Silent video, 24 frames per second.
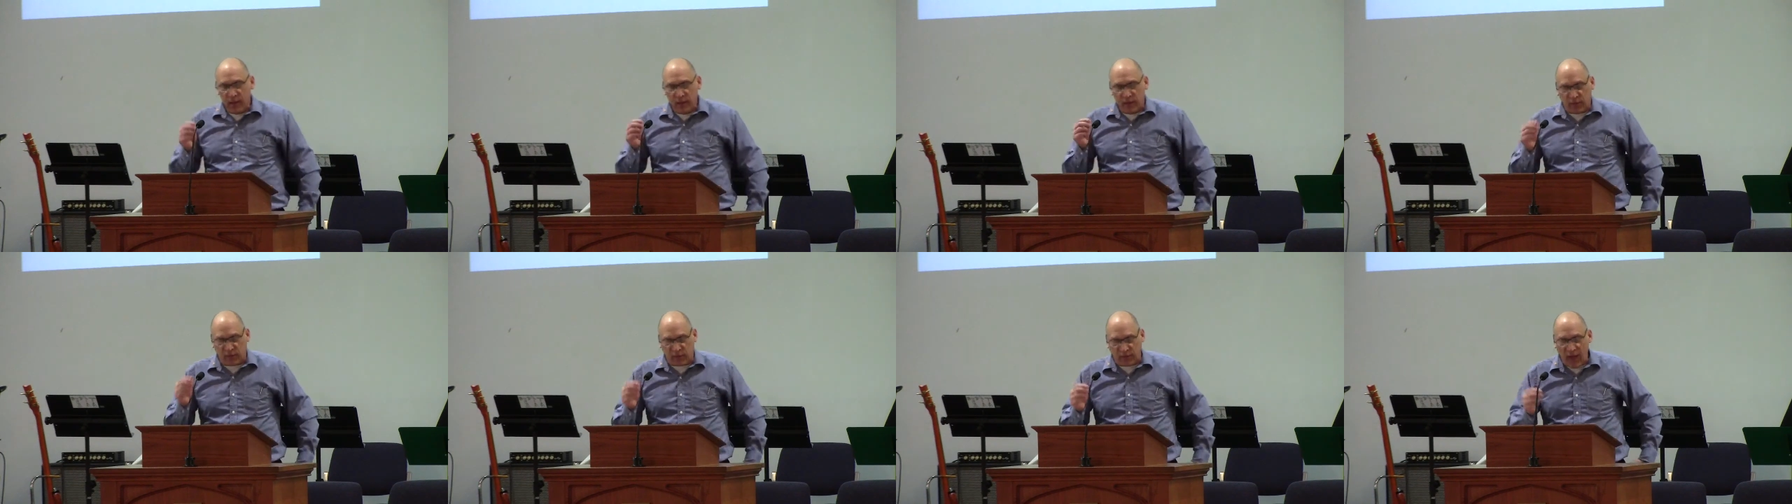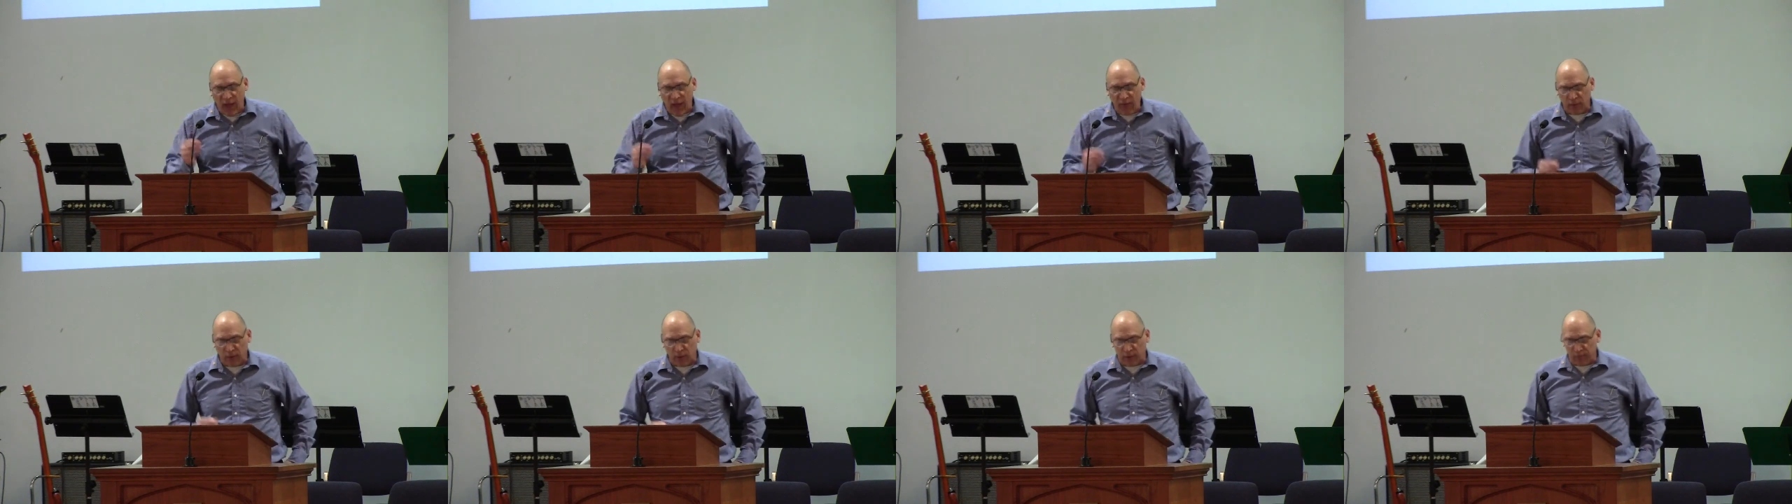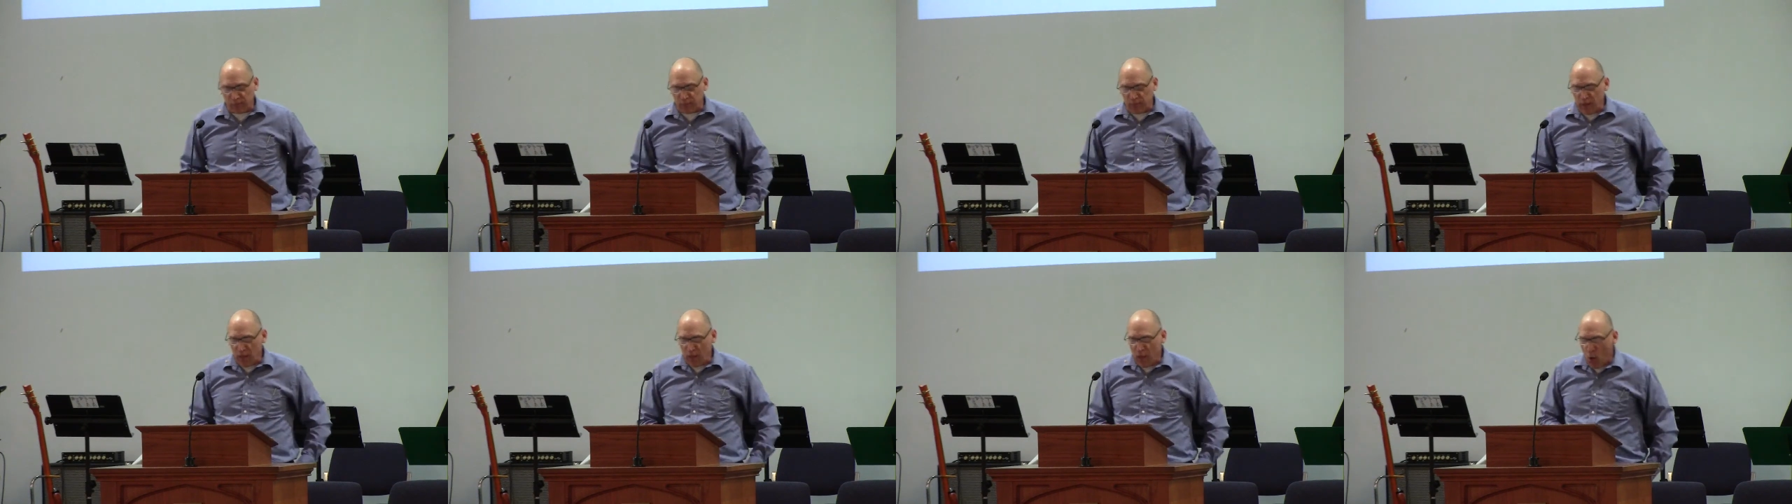
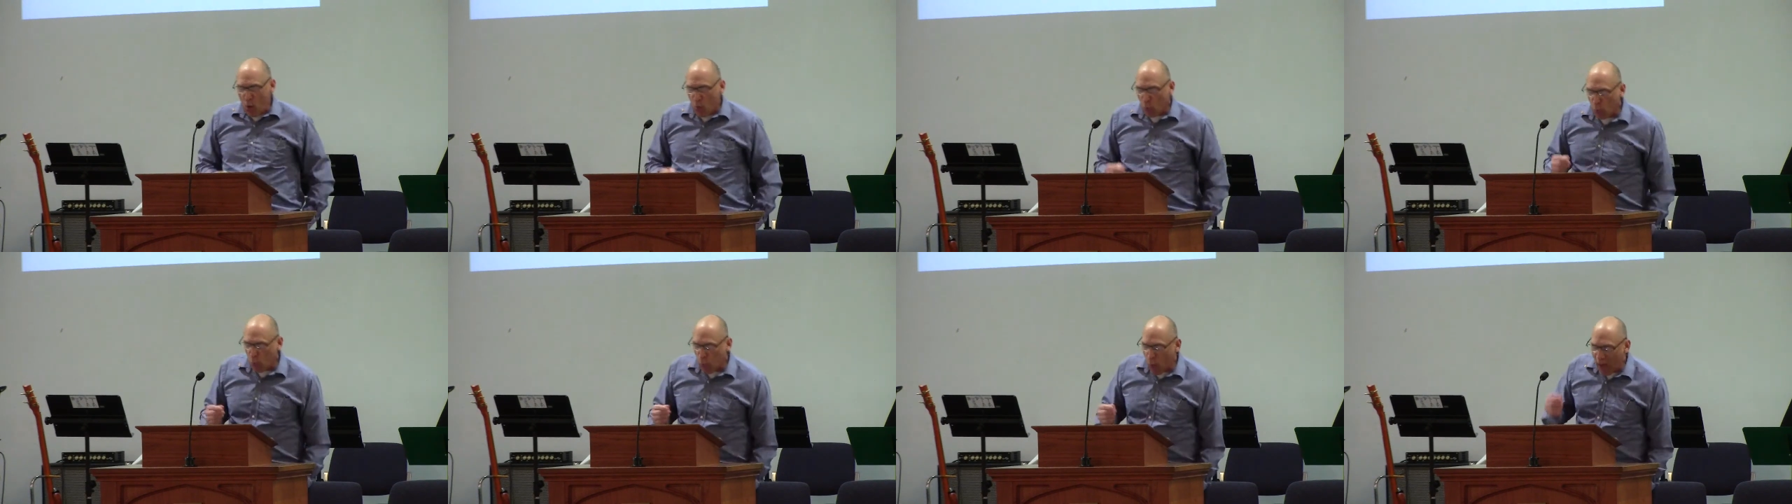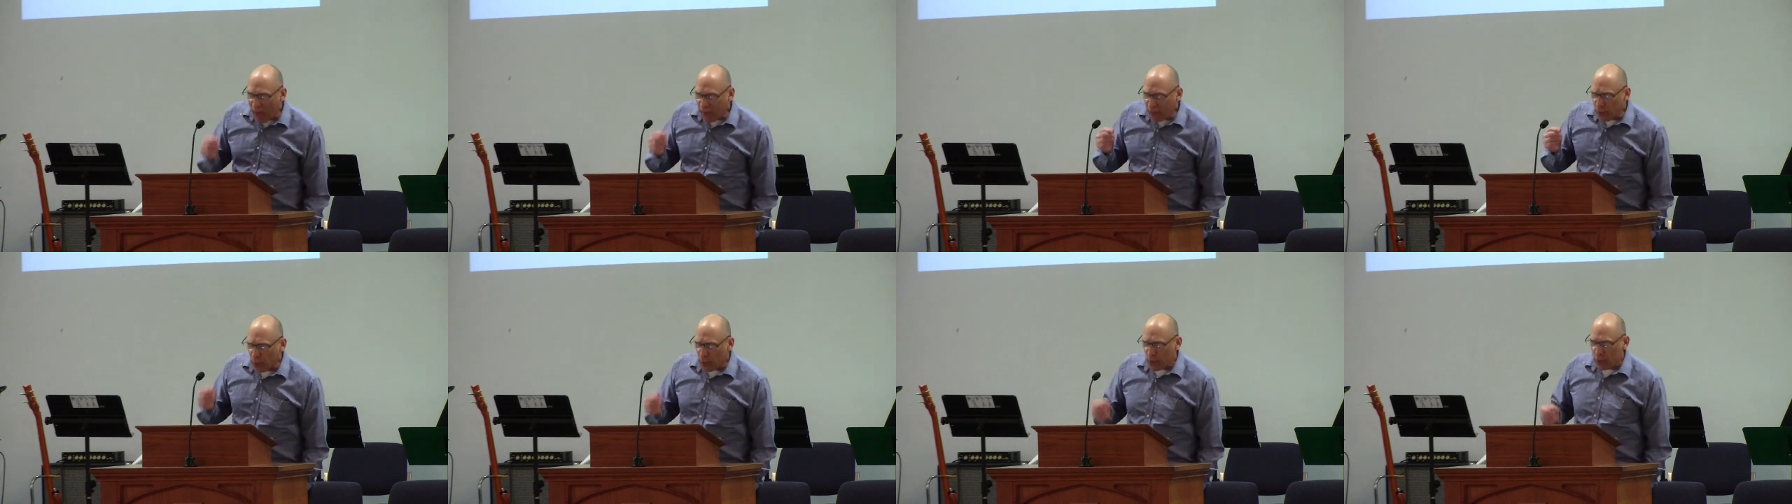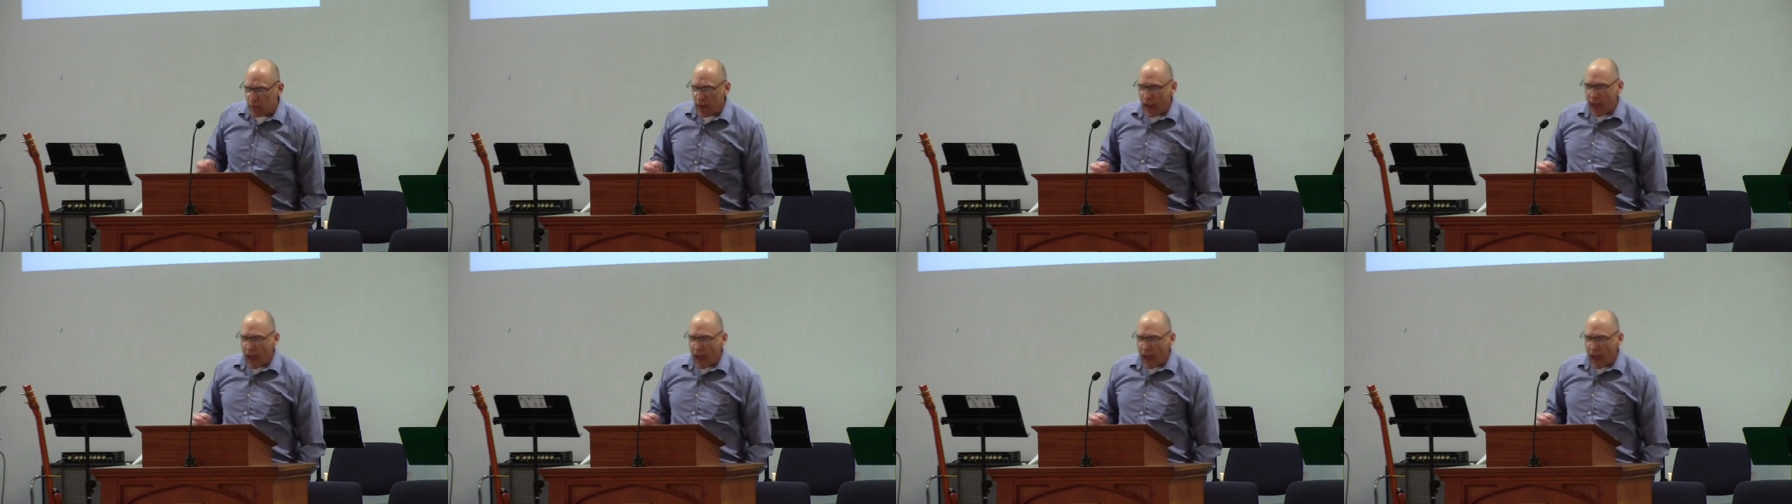Seven, whether or